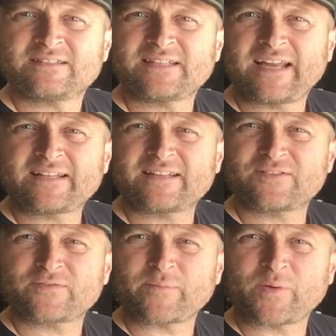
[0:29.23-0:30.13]
take
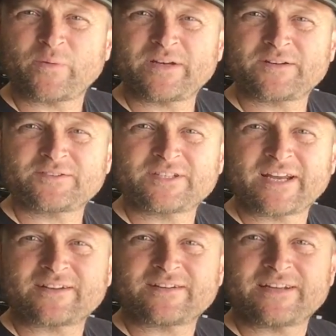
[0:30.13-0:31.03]
this from the window
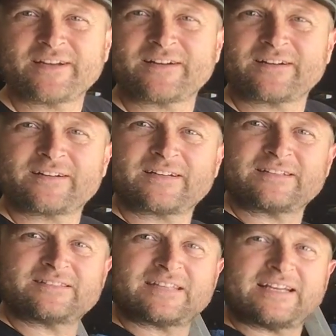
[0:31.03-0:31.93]
channel here
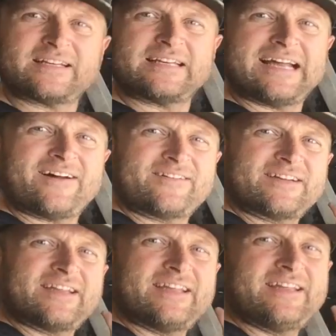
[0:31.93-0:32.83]
and set it
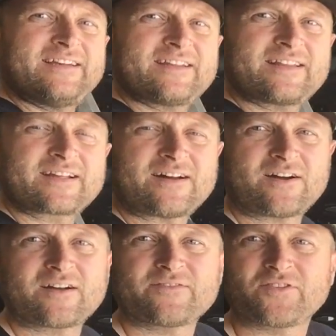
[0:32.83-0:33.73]
down into the
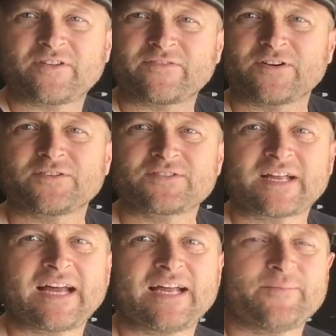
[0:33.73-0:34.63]
car for the first
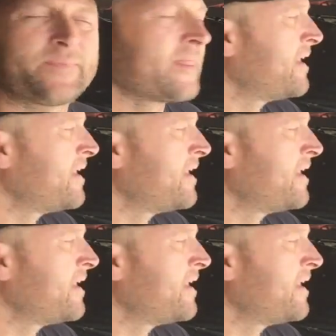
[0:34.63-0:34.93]
time